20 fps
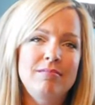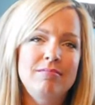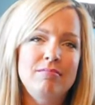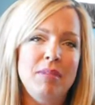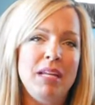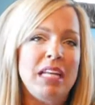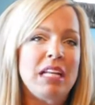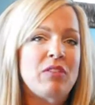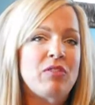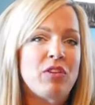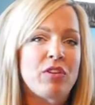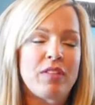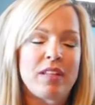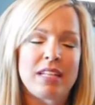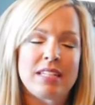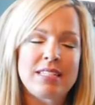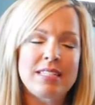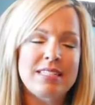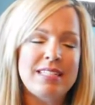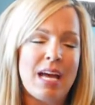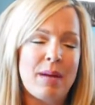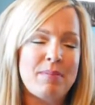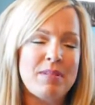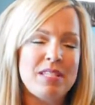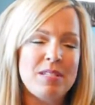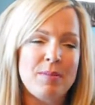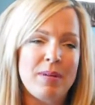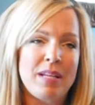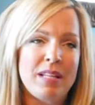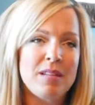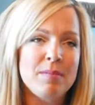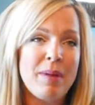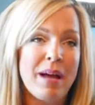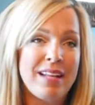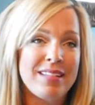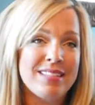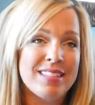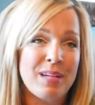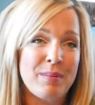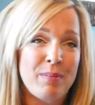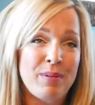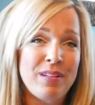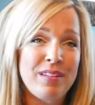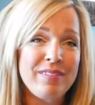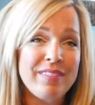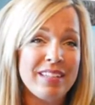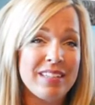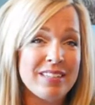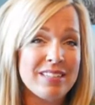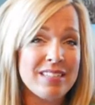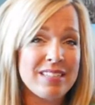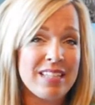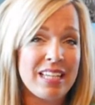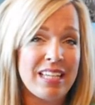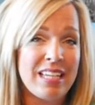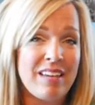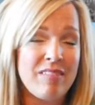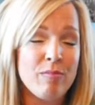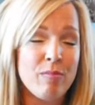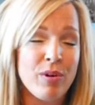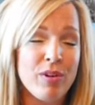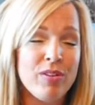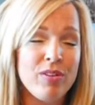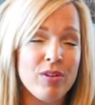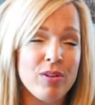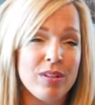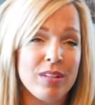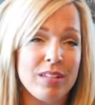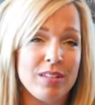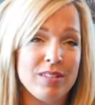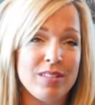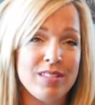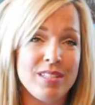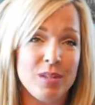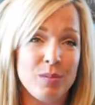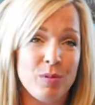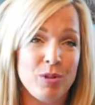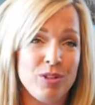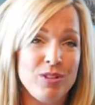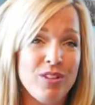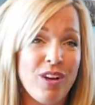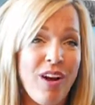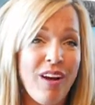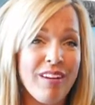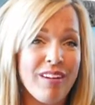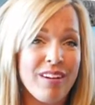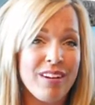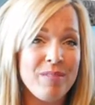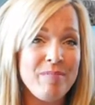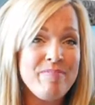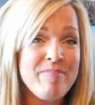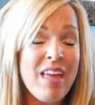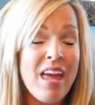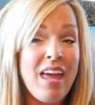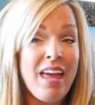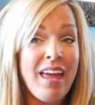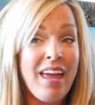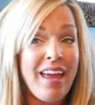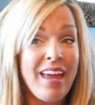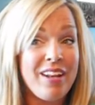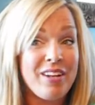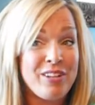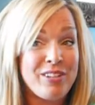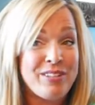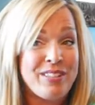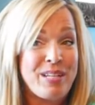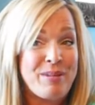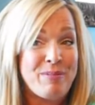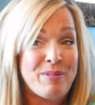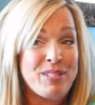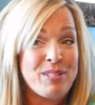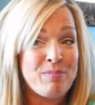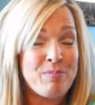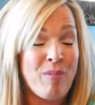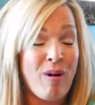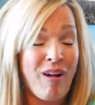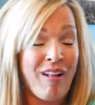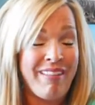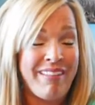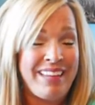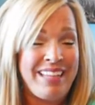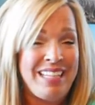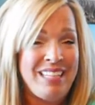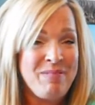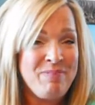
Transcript: meaningful things that's happened to me in the past couple of years is I gave birth to a little stillborn daughter and her name was Molly,